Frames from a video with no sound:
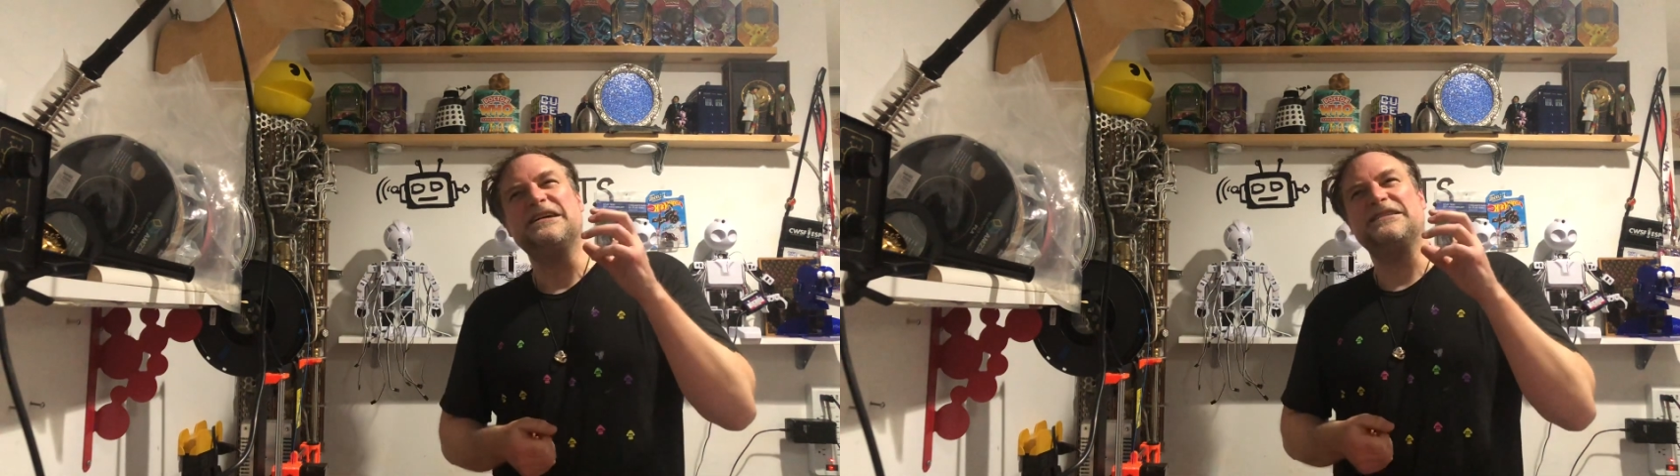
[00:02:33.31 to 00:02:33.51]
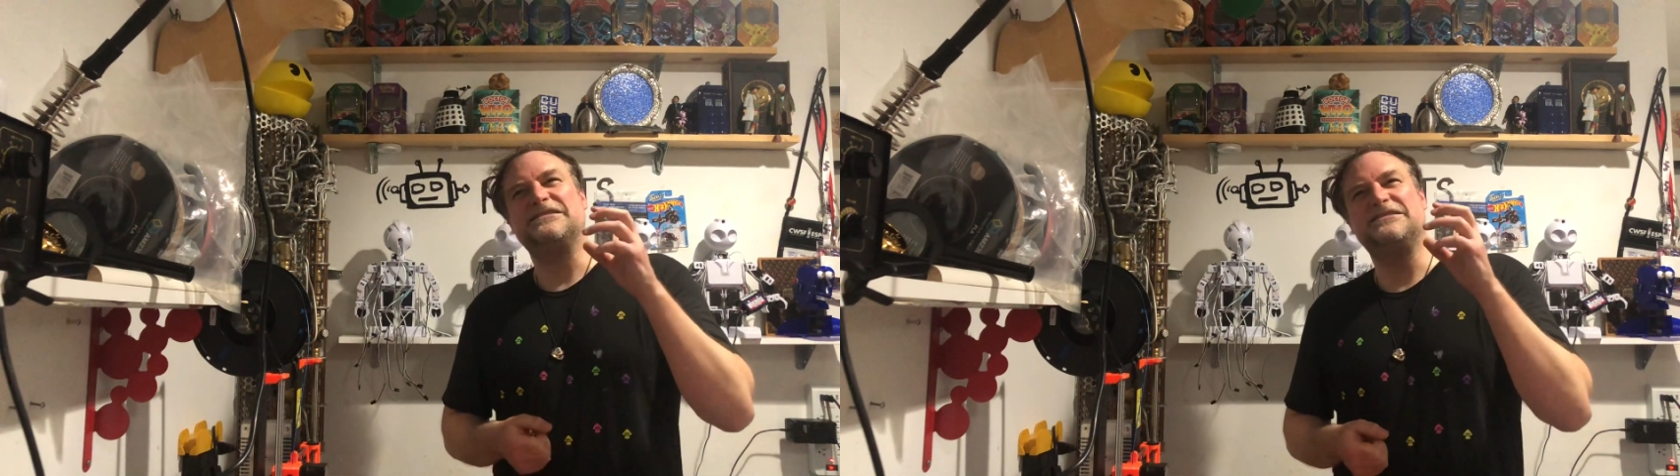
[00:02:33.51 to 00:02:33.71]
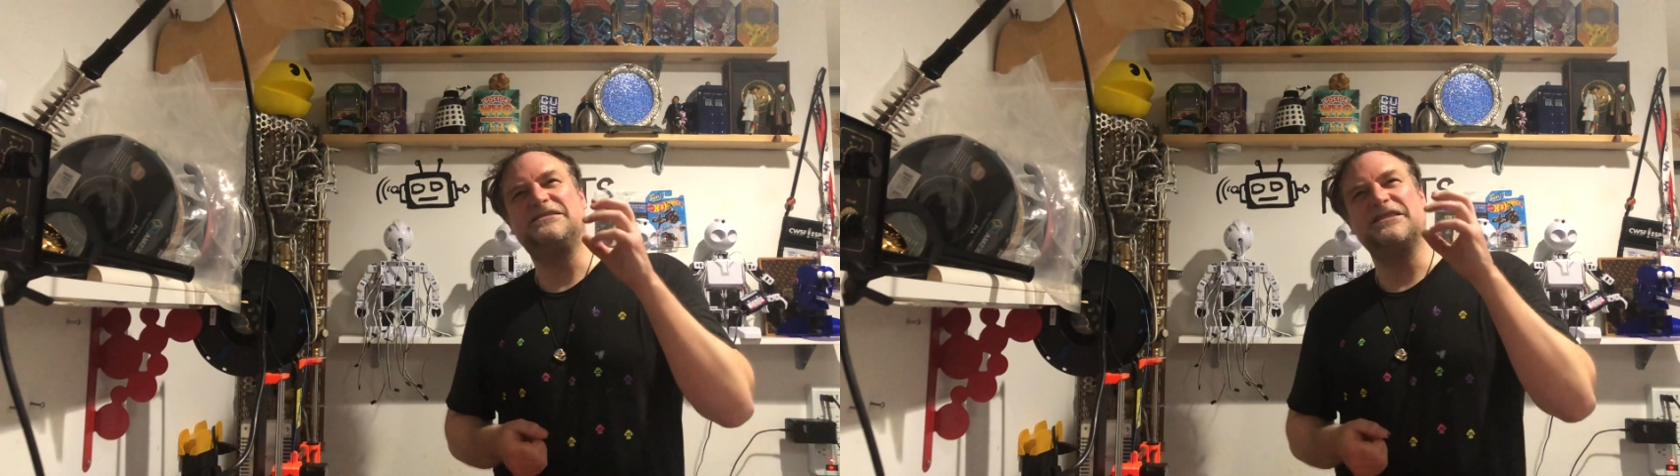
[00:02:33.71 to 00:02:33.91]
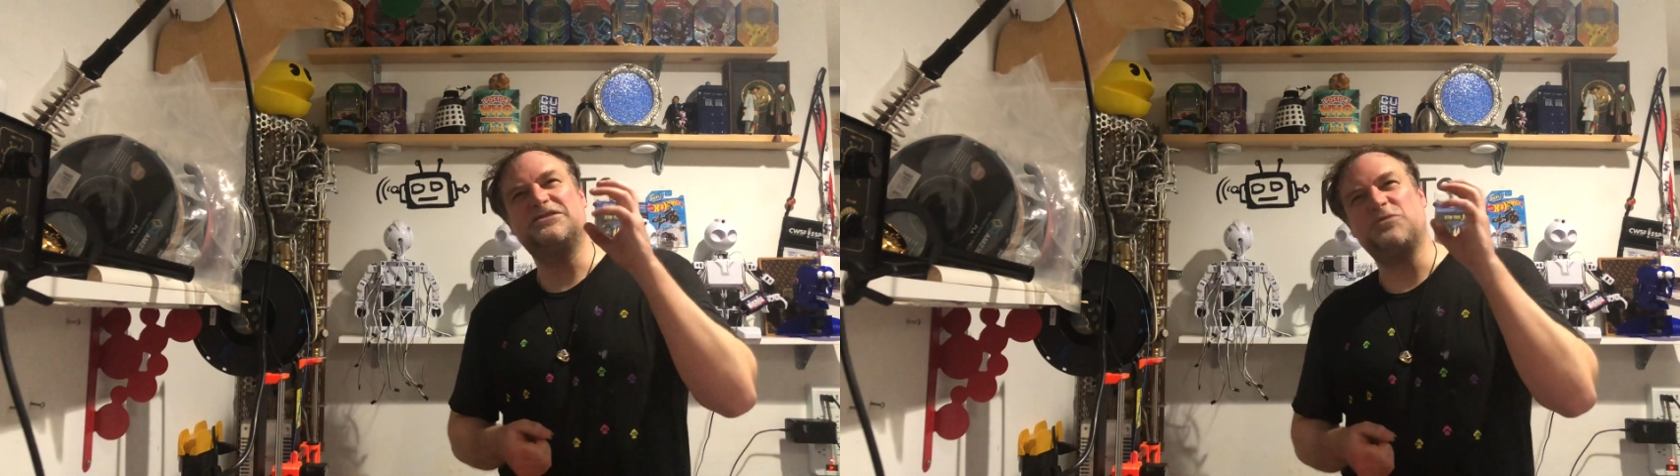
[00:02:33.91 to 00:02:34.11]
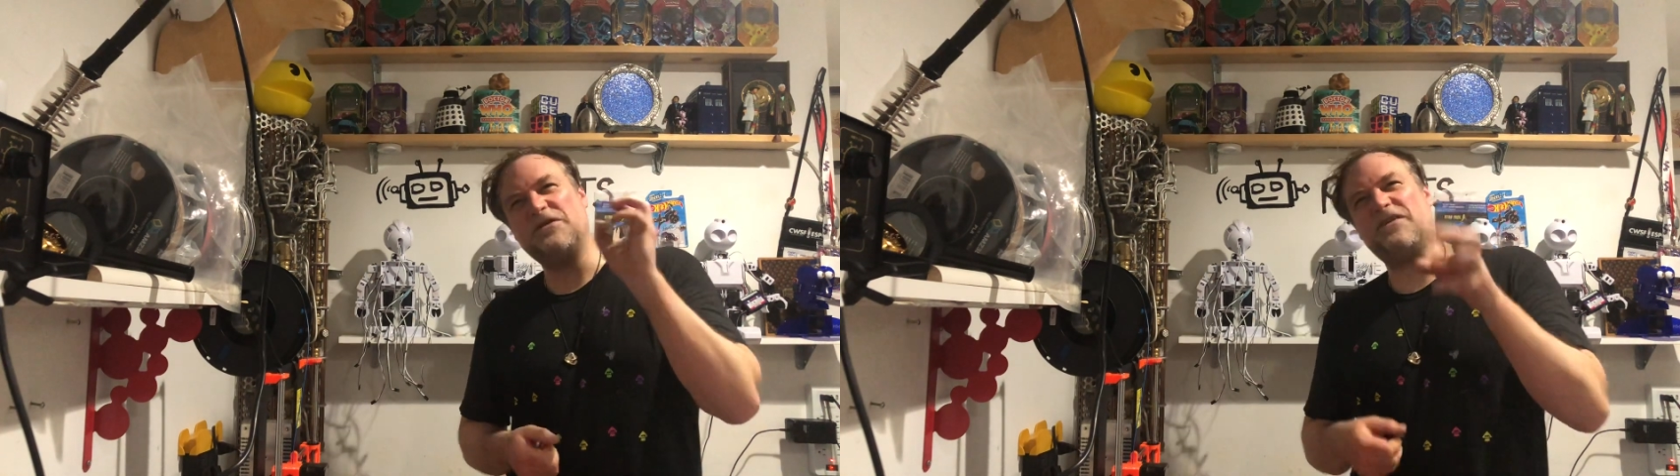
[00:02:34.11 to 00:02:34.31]
I did uh,
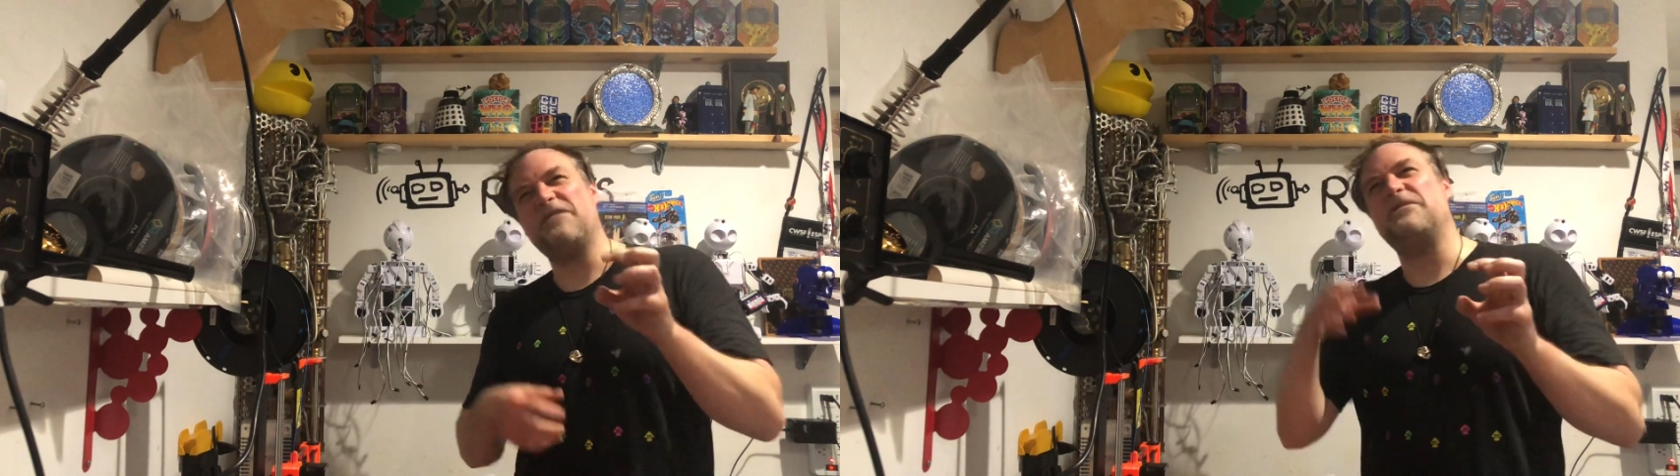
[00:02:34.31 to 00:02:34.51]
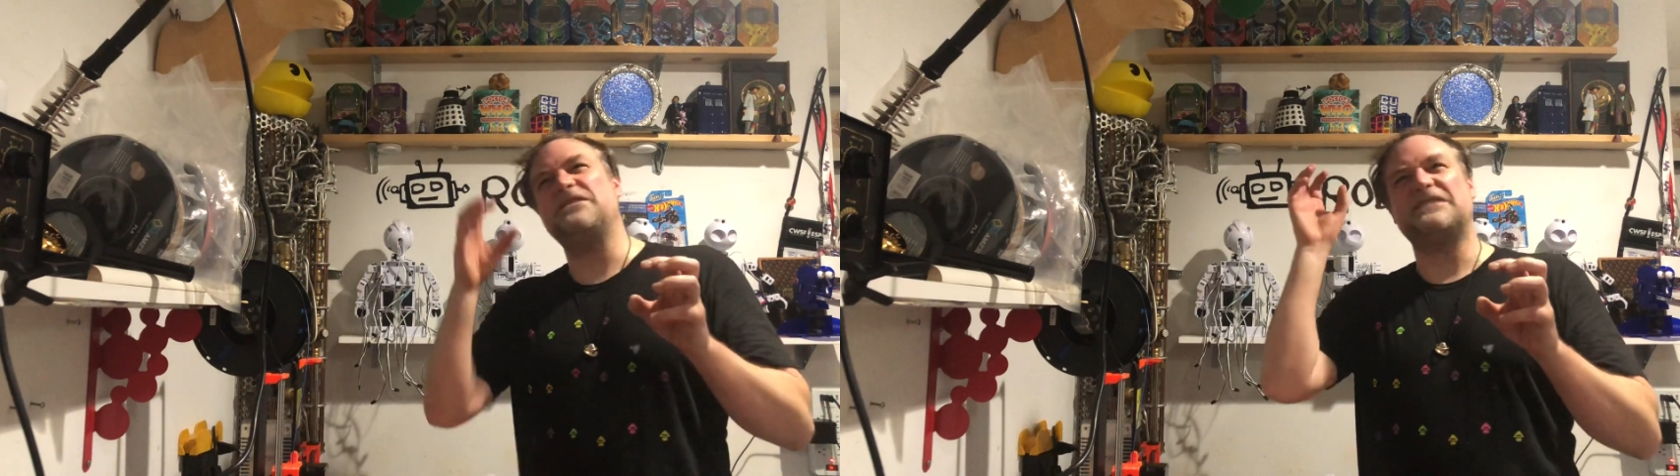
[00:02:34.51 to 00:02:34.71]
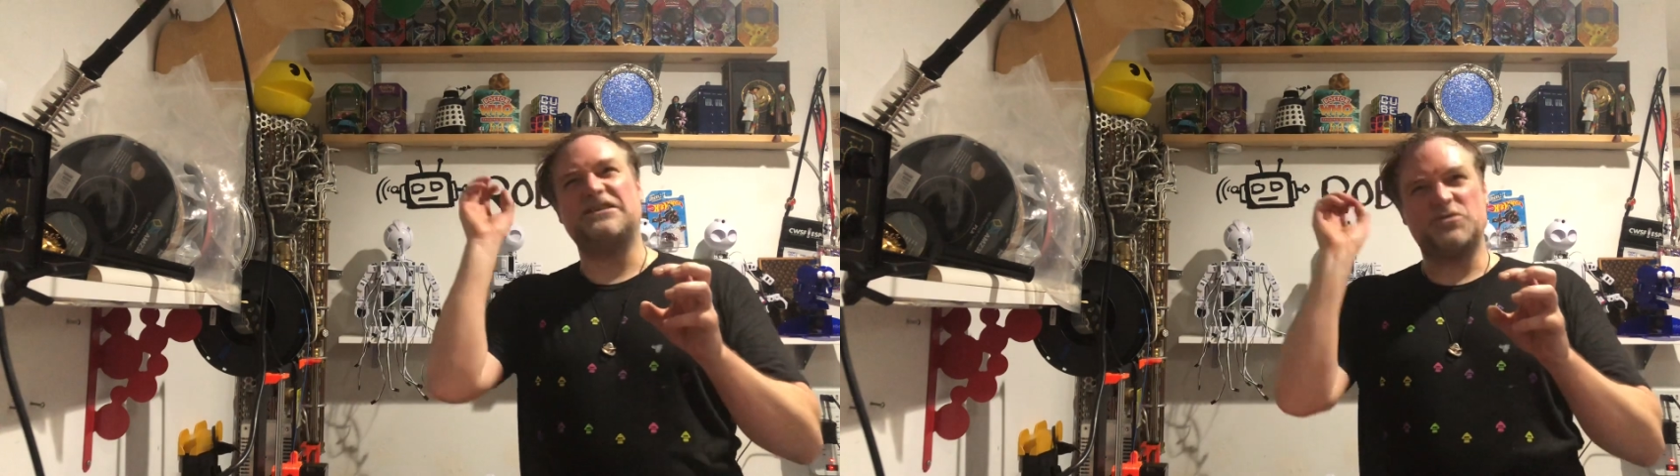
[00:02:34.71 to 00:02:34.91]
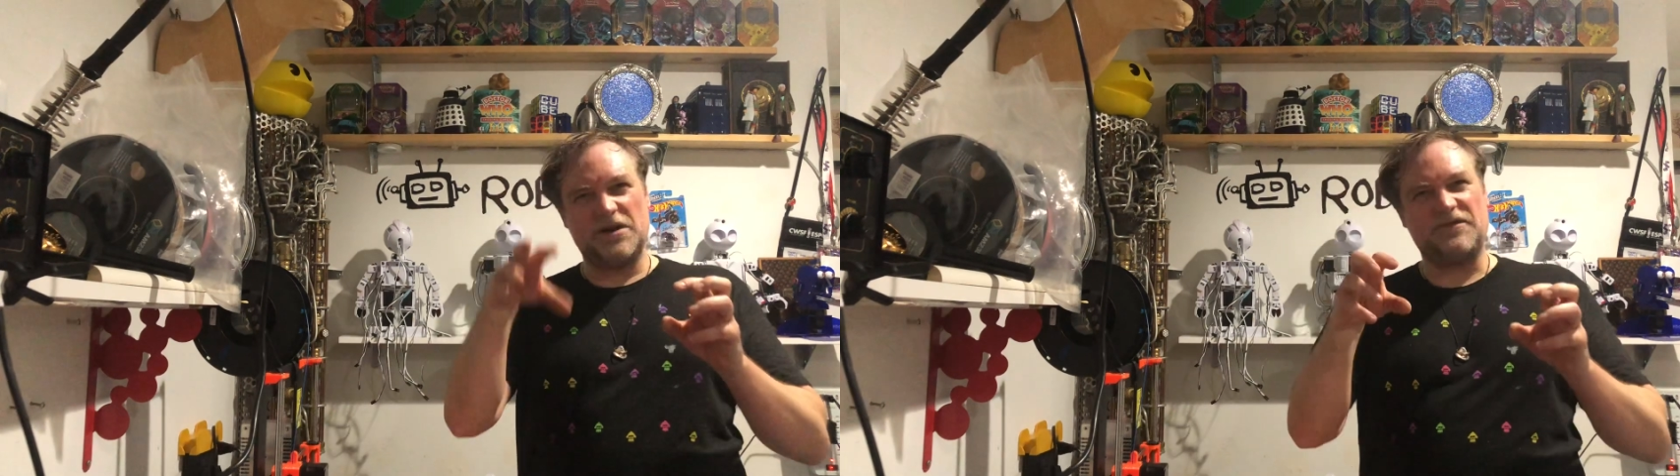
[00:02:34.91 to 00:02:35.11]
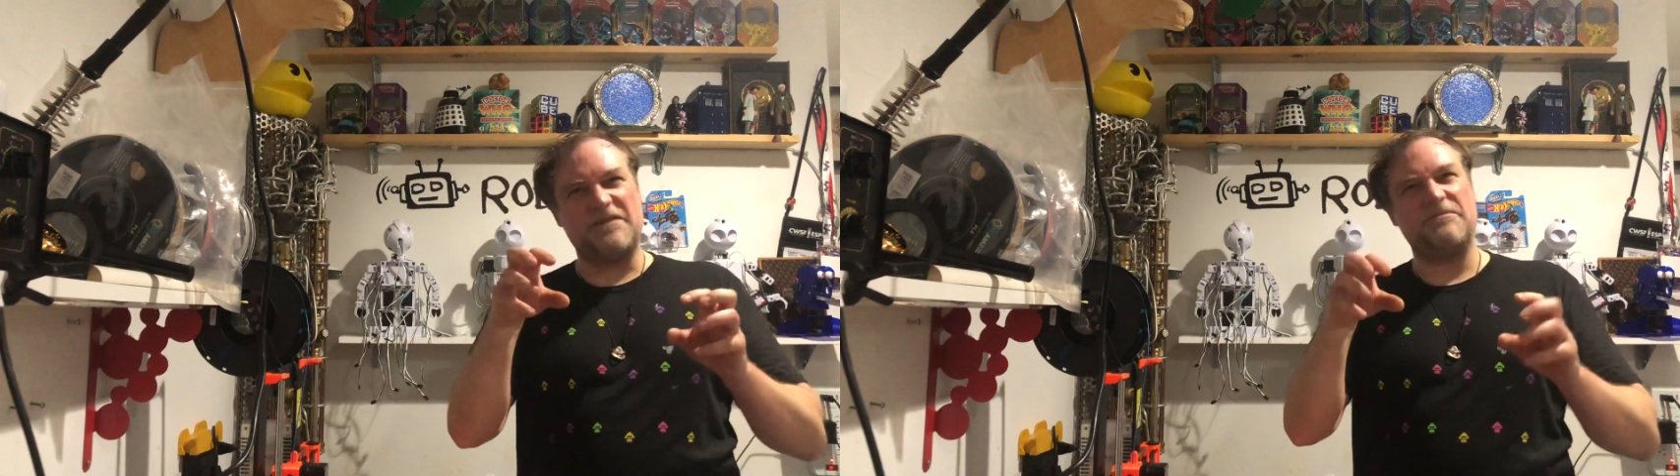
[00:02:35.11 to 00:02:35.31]
25 minutes and
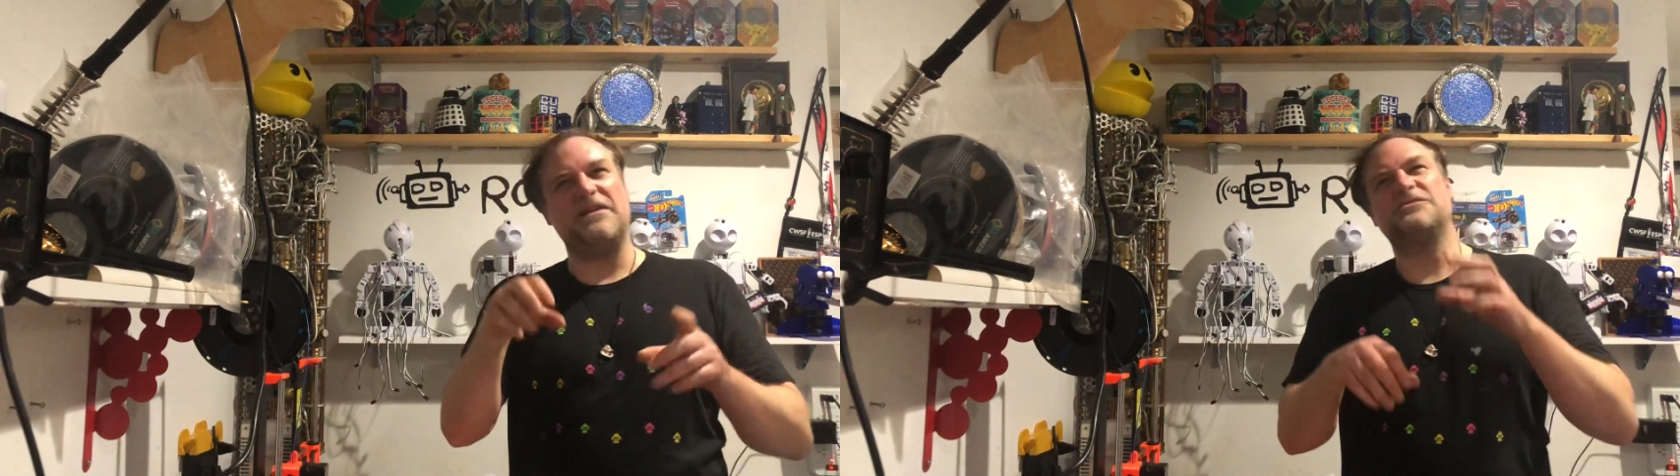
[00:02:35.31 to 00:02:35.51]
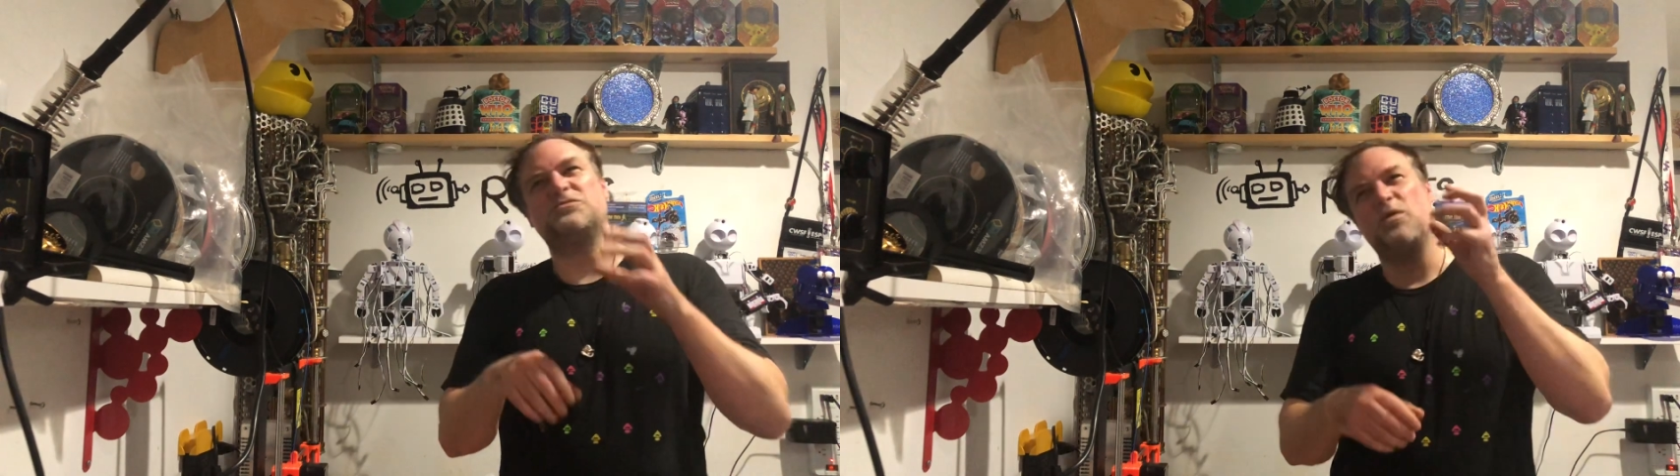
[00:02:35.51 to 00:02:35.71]
25 minutes,